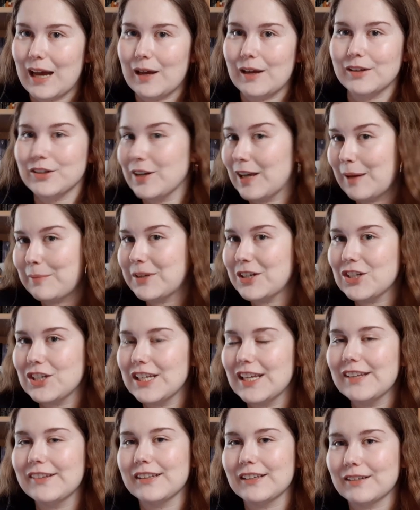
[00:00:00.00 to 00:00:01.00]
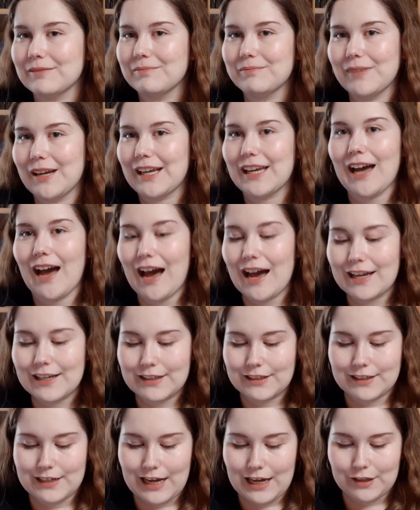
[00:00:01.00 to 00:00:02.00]
I, I mean, she is a, a,
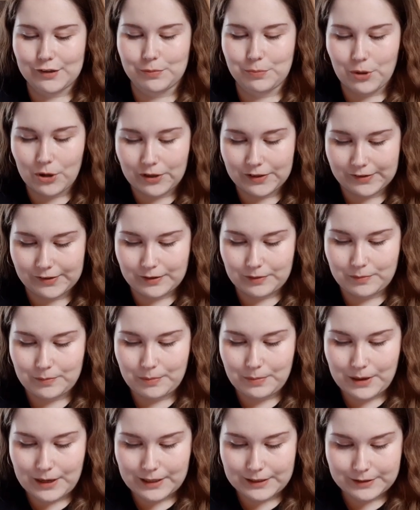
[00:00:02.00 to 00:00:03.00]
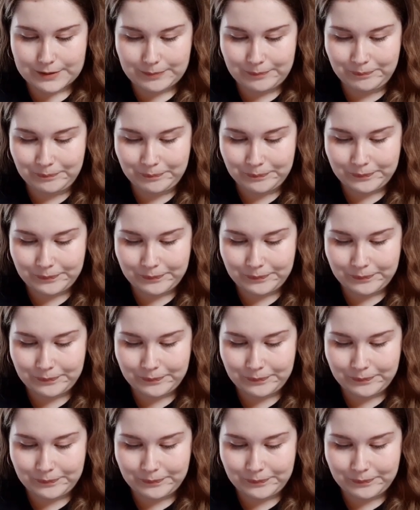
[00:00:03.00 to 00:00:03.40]
kind and nice person, but.